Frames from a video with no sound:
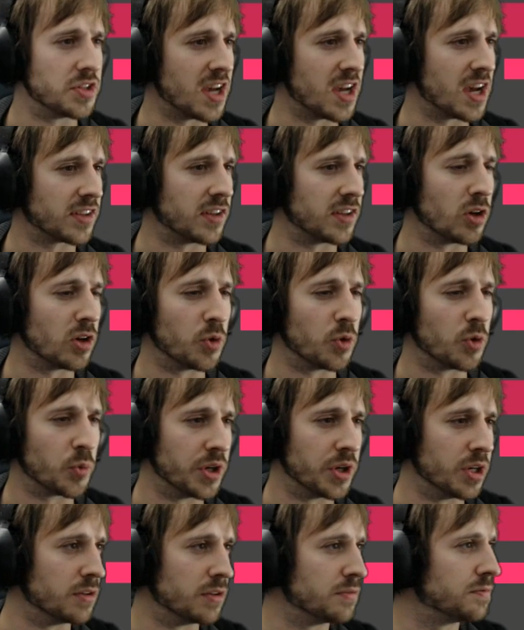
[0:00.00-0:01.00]
is acting all
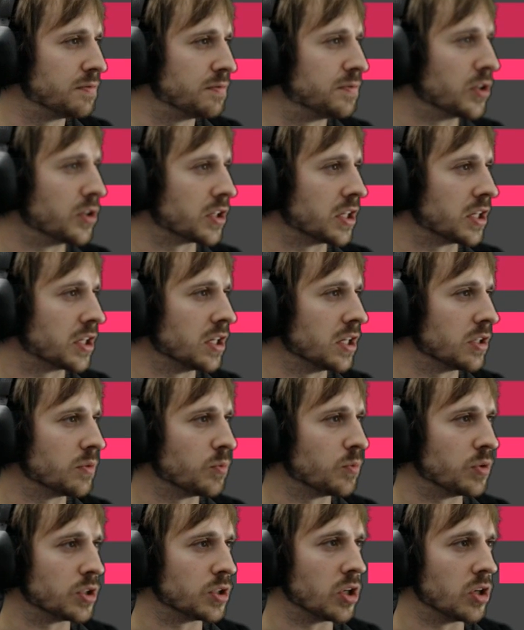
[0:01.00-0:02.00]
weird. Fuck it,
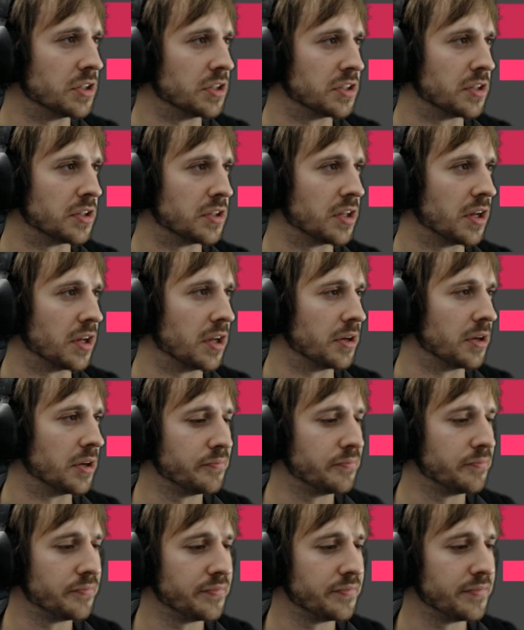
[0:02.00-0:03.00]
we'll call it a day.
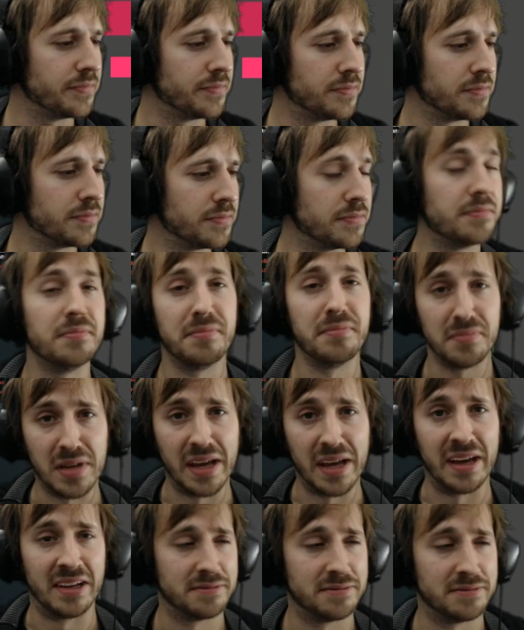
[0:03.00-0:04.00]

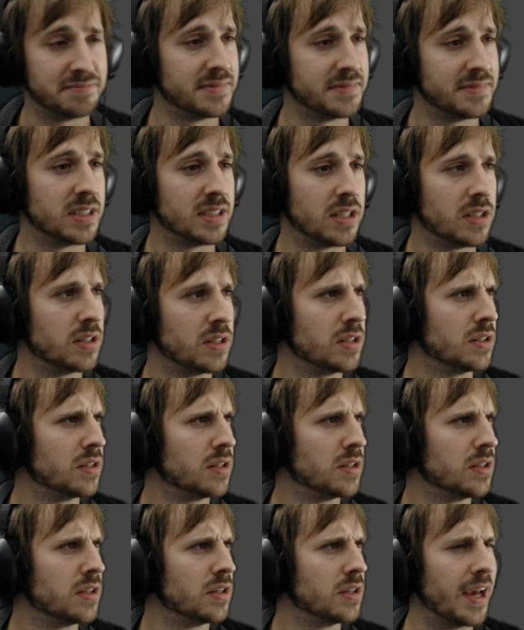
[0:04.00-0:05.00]
Meh.
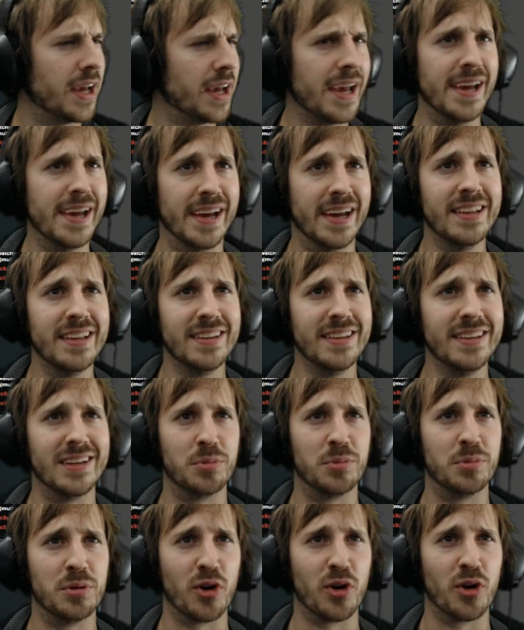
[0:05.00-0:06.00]

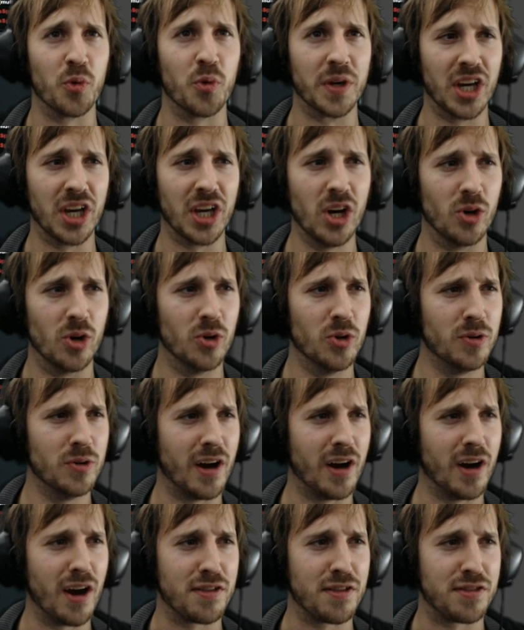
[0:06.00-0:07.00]
And before we go,
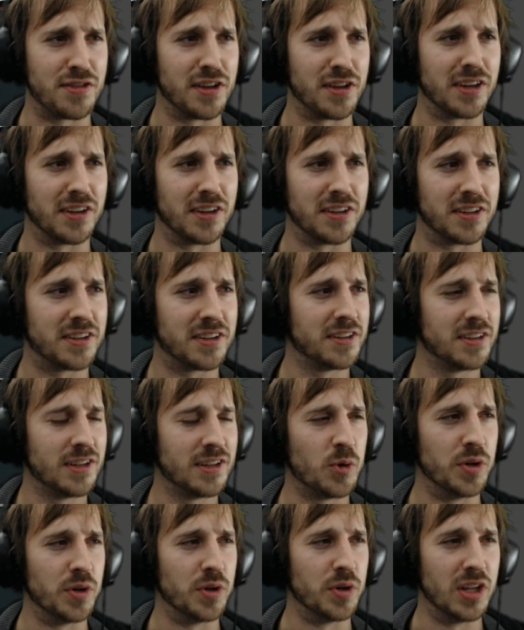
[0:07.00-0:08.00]
I think
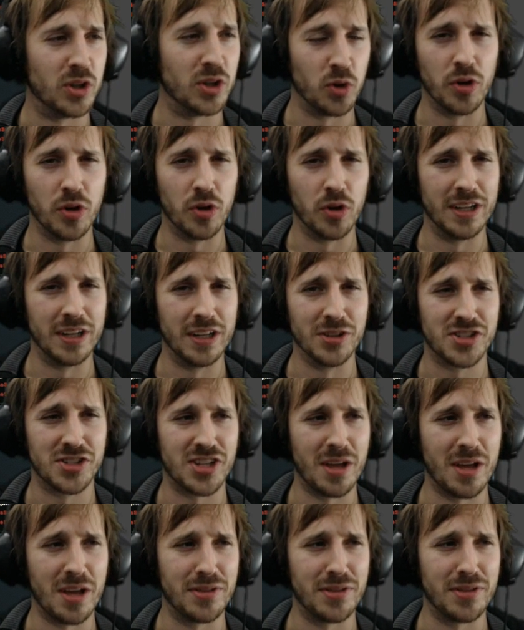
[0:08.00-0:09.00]
we need to do a little
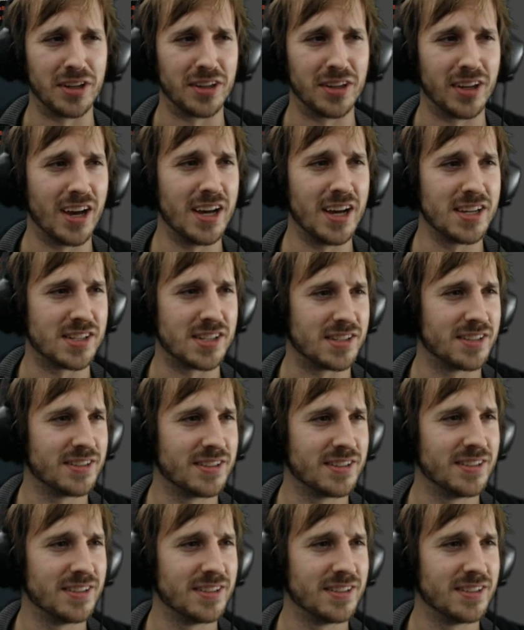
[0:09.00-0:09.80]
something, guys.